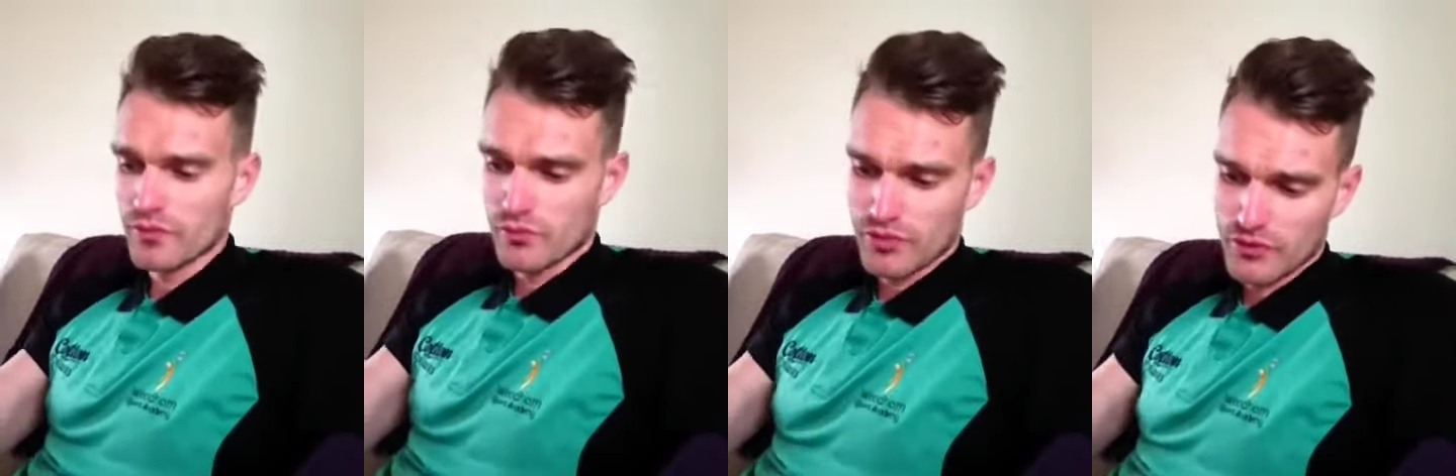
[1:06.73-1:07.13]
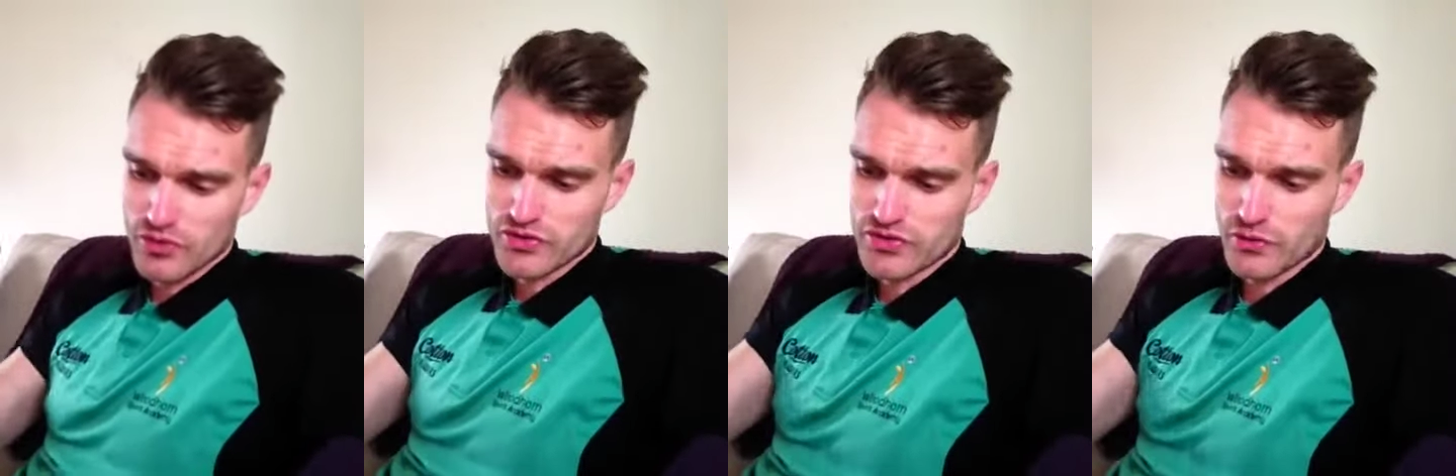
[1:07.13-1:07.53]
with
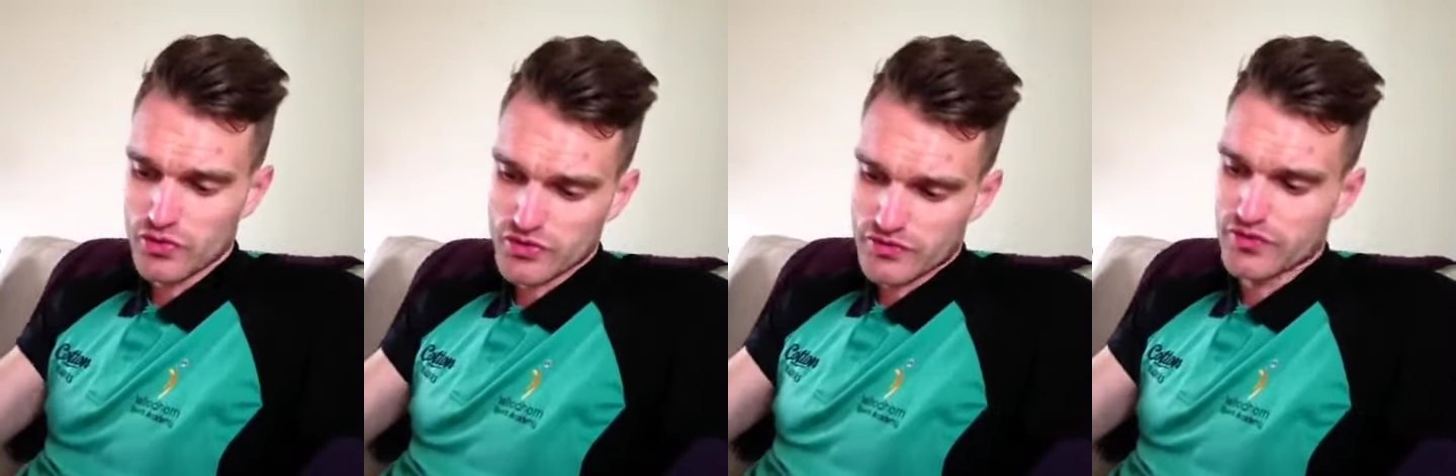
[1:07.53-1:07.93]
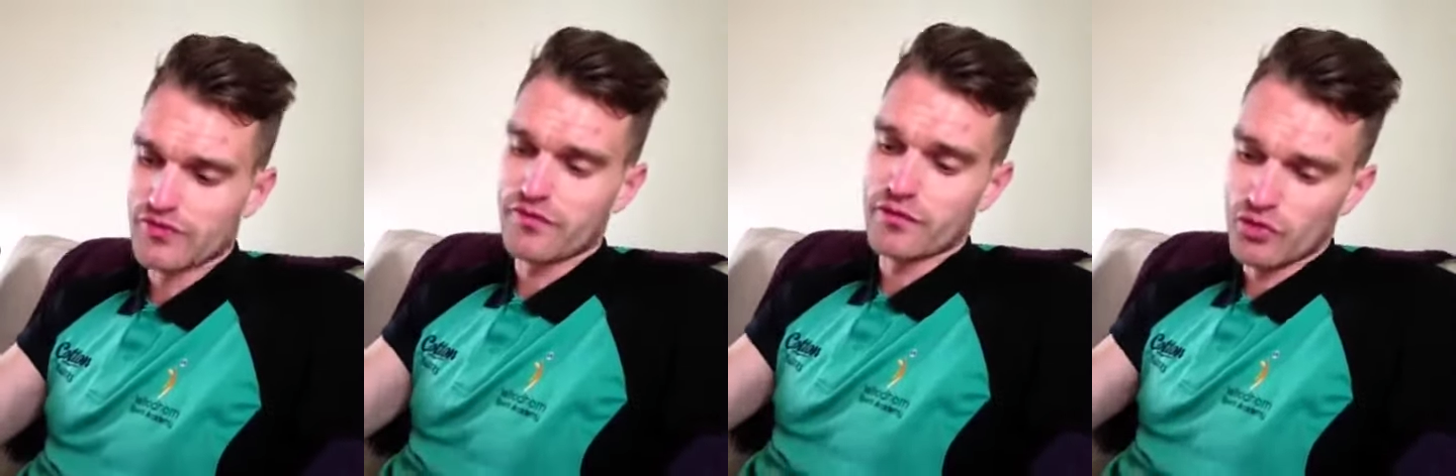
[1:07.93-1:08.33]

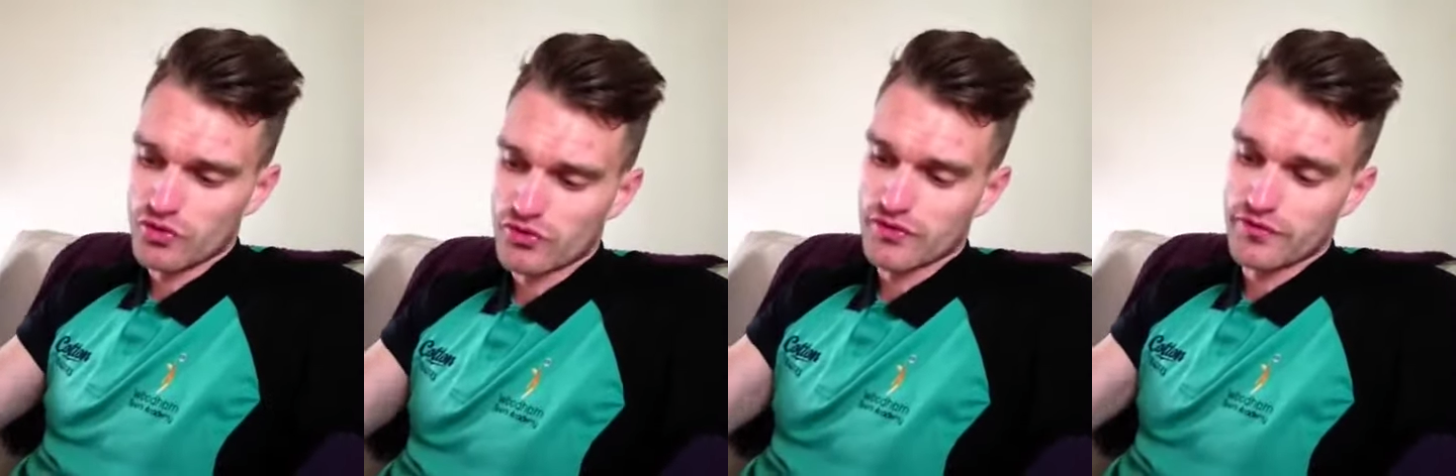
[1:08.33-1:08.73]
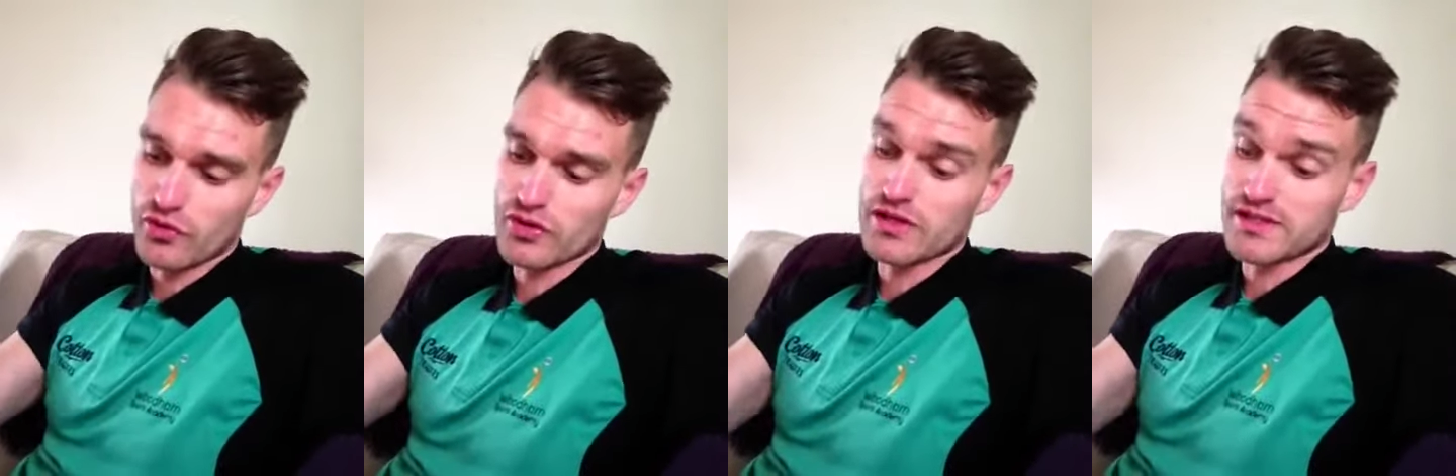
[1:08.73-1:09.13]

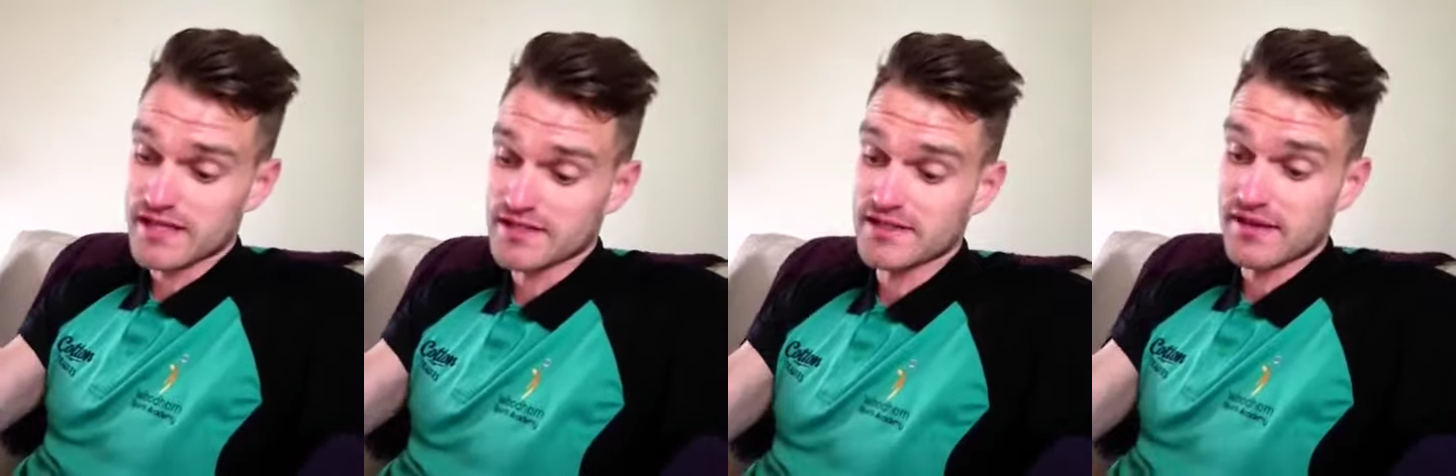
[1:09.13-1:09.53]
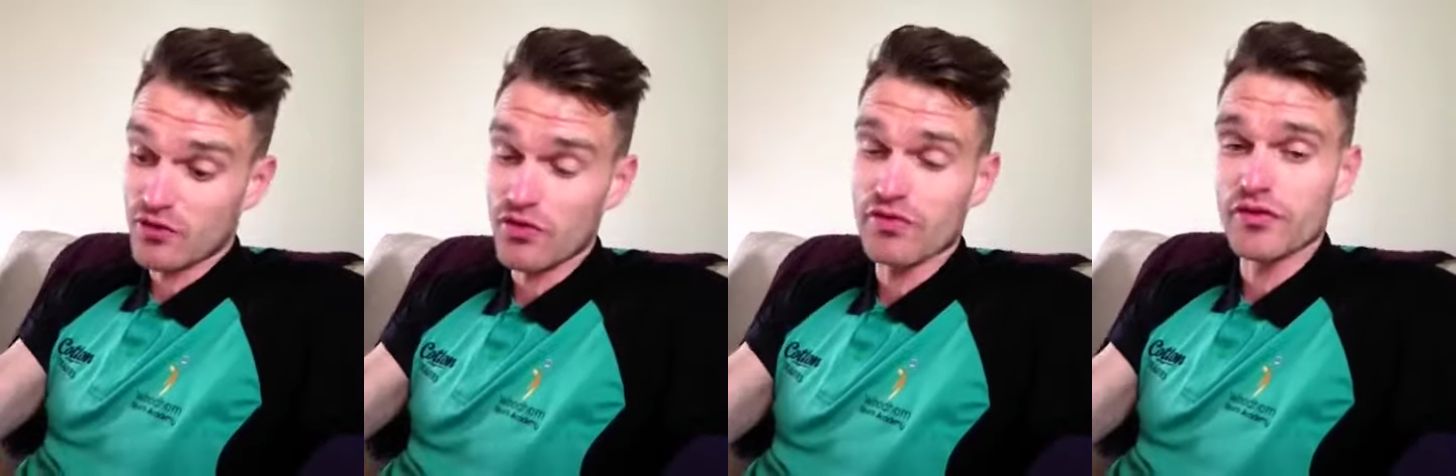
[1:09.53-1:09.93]
the tests that I've
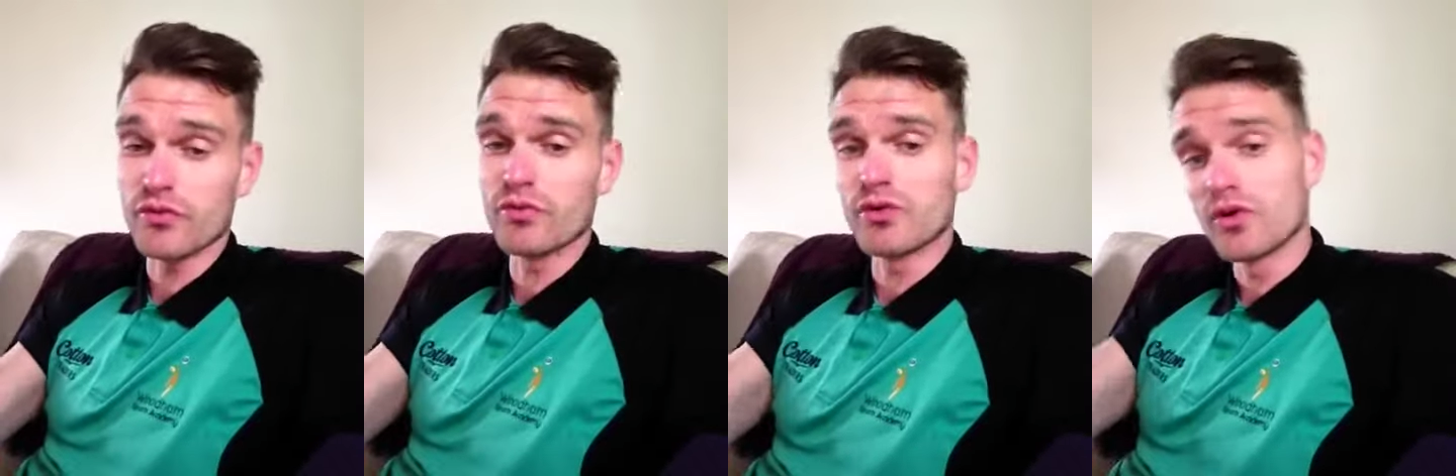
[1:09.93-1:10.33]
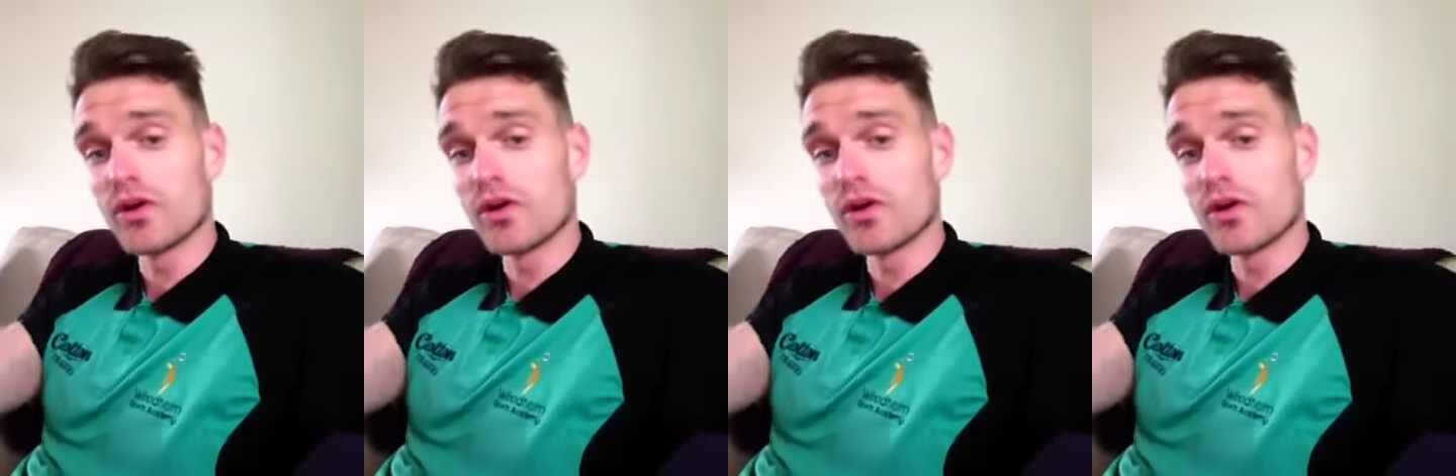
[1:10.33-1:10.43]
gone through